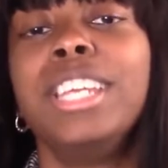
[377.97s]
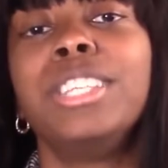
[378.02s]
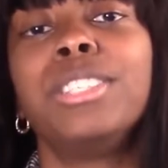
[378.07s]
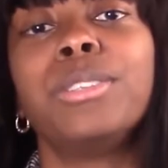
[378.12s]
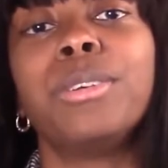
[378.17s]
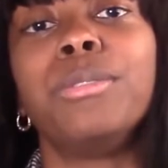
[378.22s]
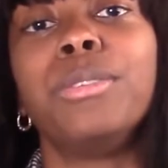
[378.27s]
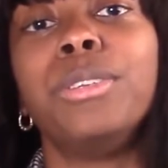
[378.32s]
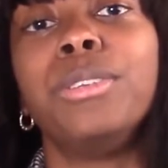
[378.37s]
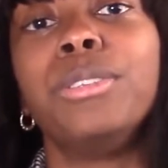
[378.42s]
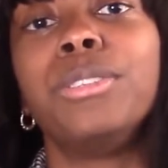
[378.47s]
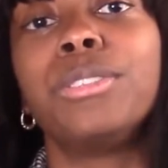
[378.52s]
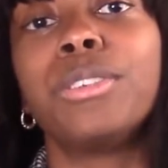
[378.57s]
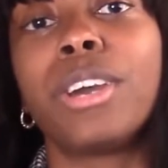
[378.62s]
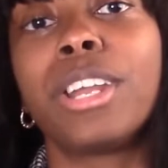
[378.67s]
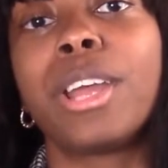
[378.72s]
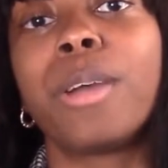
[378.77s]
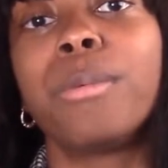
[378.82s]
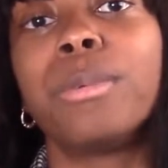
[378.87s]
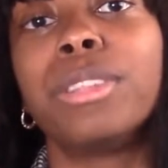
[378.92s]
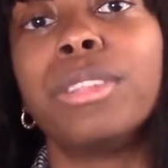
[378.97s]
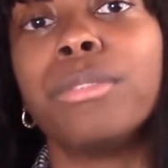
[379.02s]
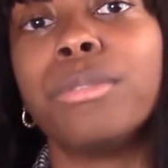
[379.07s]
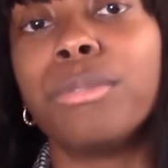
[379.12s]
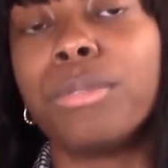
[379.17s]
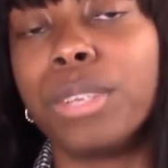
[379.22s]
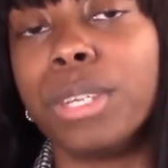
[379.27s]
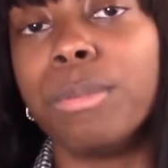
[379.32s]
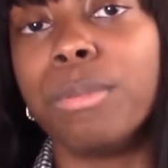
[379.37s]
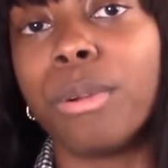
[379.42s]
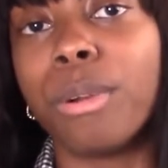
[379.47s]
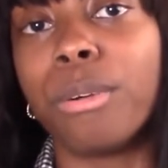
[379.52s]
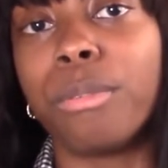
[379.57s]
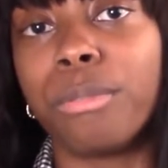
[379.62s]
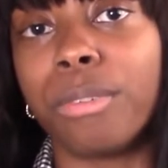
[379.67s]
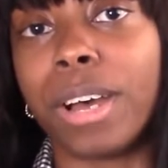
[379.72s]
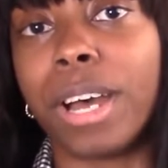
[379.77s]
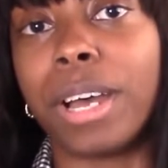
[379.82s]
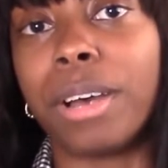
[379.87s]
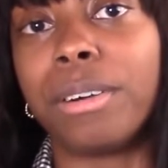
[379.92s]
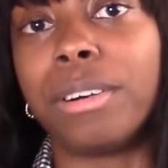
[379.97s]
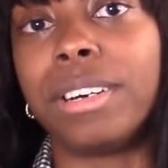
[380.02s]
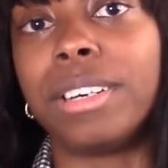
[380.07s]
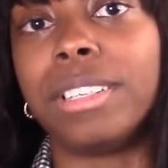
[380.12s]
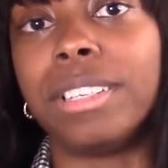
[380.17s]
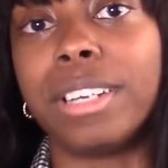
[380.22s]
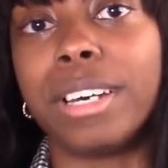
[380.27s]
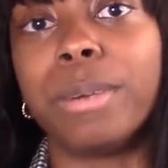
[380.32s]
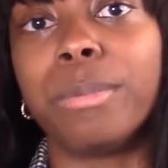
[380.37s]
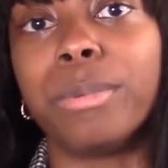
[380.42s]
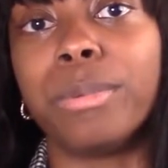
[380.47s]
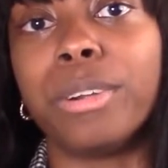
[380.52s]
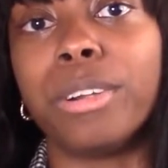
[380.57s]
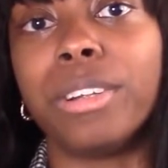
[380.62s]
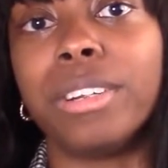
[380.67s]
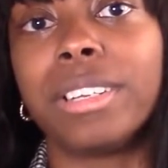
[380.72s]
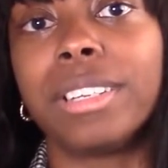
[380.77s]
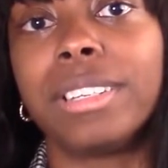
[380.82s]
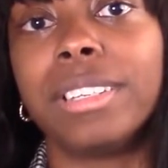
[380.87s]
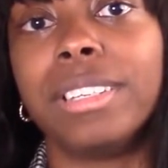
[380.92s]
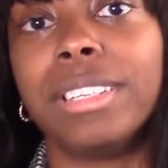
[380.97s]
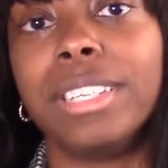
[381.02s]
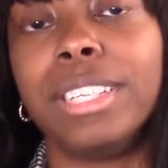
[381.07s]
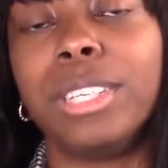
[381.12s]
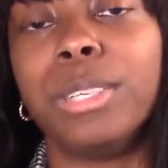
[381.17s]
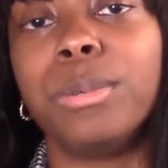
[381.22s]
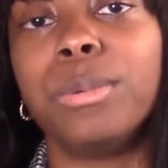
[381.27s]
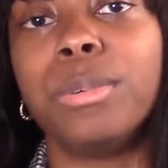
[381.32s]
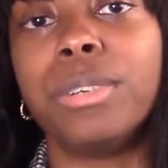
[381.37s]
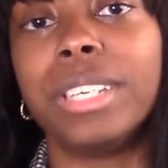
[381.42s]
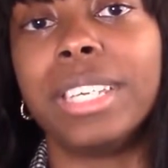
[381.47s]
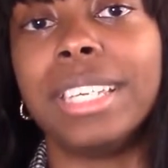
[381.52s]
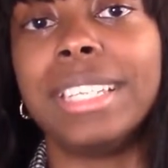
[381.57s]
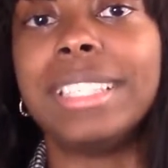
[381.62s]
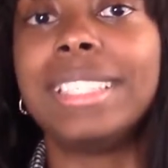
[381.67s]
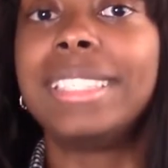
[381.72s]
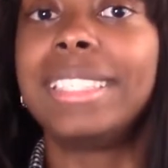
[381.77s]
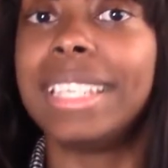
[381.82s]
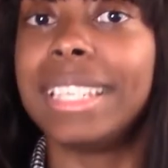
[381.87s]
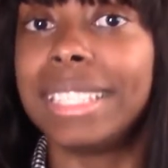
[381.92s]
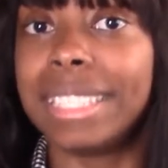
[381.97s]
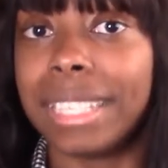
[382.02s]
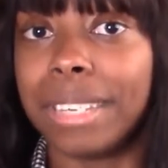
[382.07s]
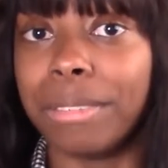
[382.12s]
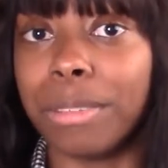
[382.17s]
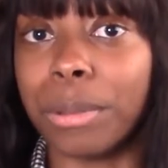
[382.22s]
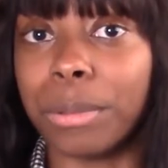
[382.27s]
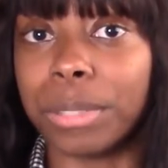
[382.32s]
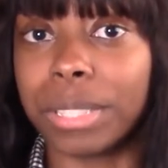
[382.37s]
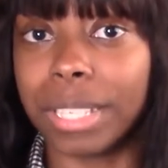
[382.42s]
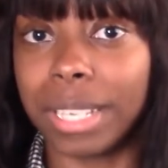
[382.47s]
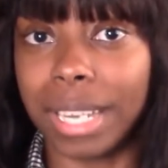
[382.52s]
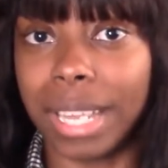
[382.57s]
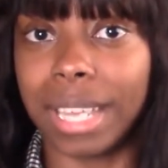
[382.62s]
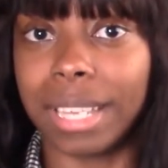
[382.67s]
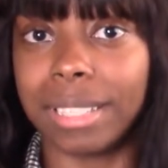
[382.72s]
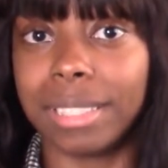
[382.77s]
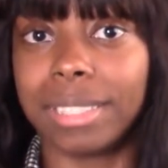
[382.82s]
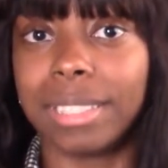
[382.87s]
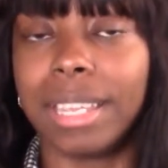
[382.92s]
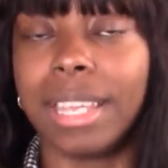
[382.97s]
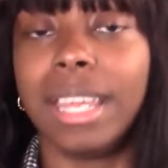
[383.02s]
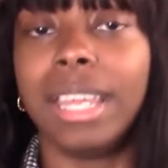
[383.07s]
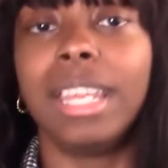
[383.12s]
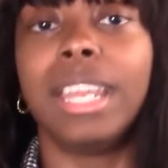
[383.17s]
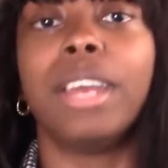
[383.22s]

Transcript: So if you start out with a free profile on Upwork, you will get 60 of those connects.